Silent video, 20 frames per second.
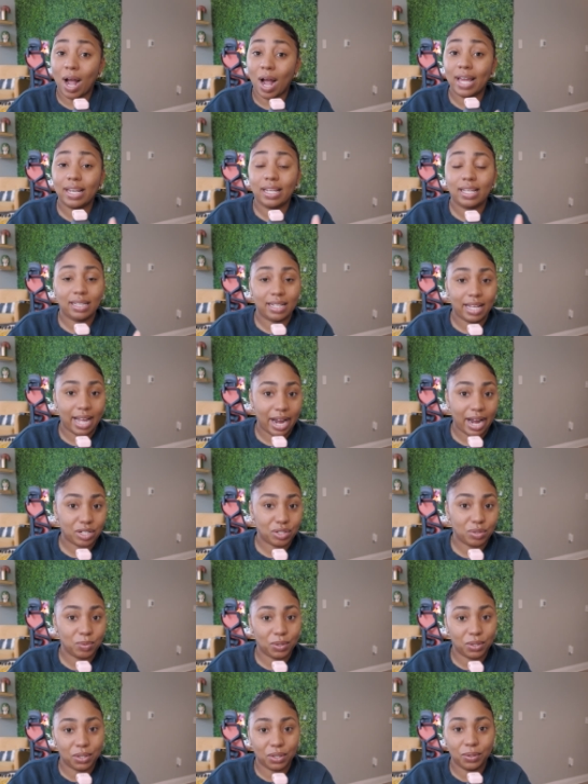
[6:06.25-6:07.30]
writing the
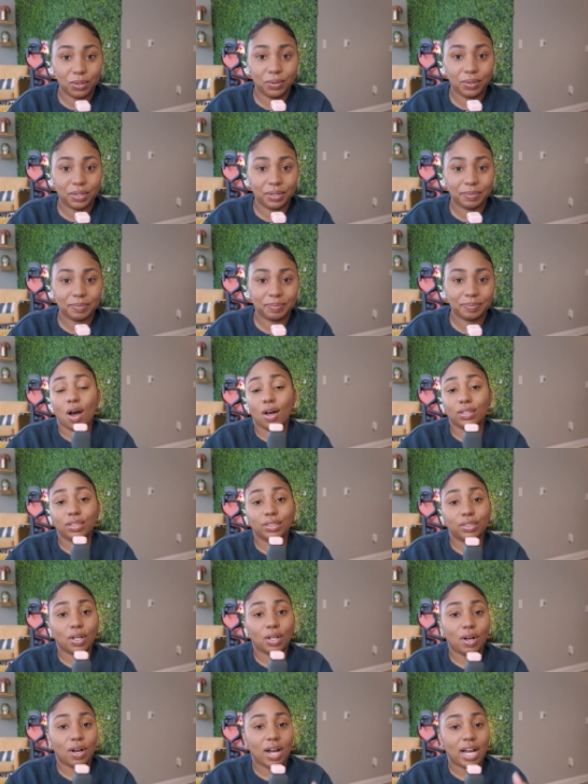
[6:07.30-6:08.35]
actual code all in all,